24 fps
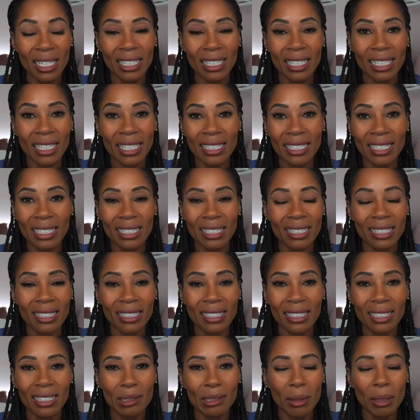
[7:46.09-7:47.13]
Like,
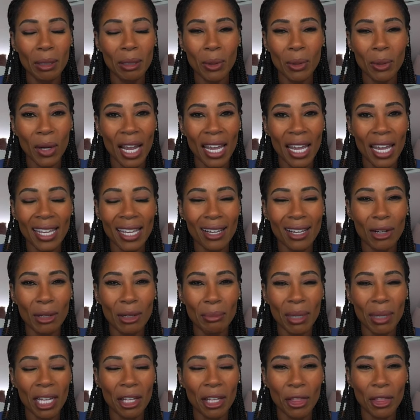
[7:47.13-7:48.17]
these people are hanging on
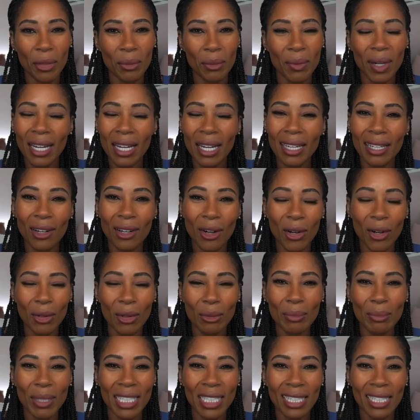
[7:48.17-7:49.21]
by a thread,
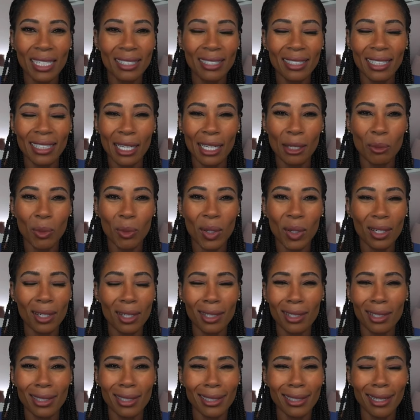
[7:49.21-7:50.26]
all because they
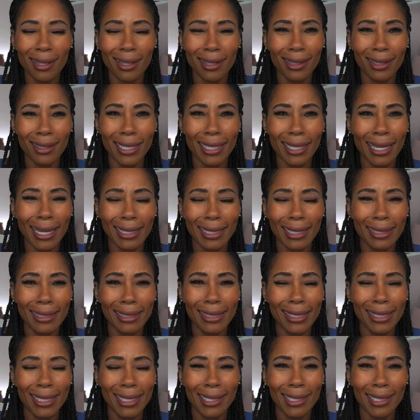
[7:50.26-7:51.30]
were suckling at the
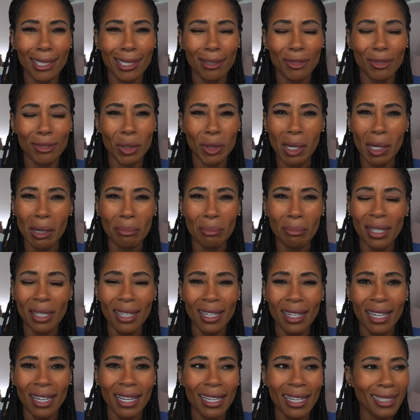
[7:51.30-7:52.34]
teat of Trump.
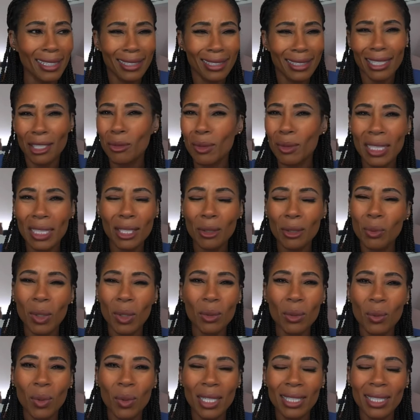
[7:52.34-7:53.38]
And it's like, really,
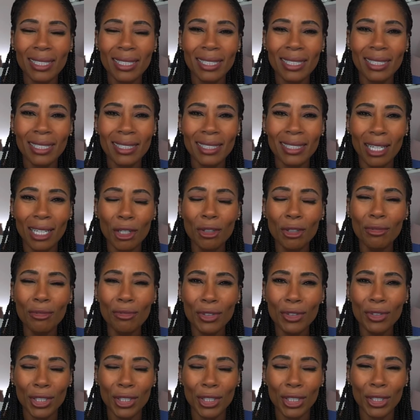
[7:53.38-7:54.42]
what has it done
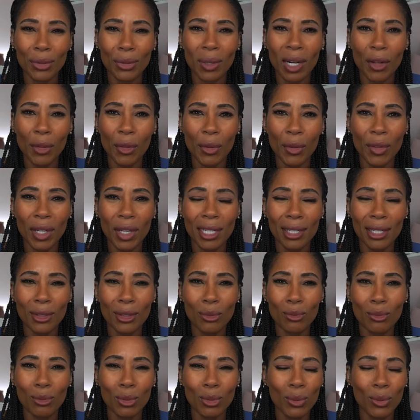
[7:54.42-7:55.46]
for you other
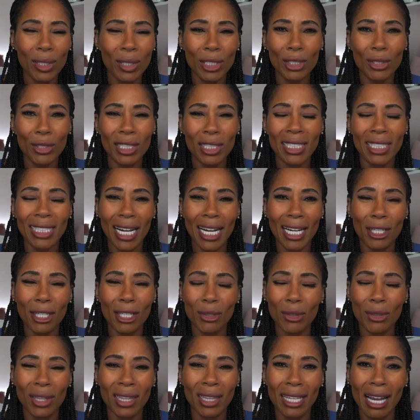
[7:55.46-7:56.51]
than ruin your
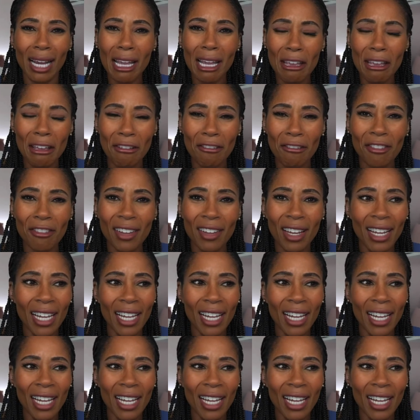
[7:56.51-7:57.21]
entire life?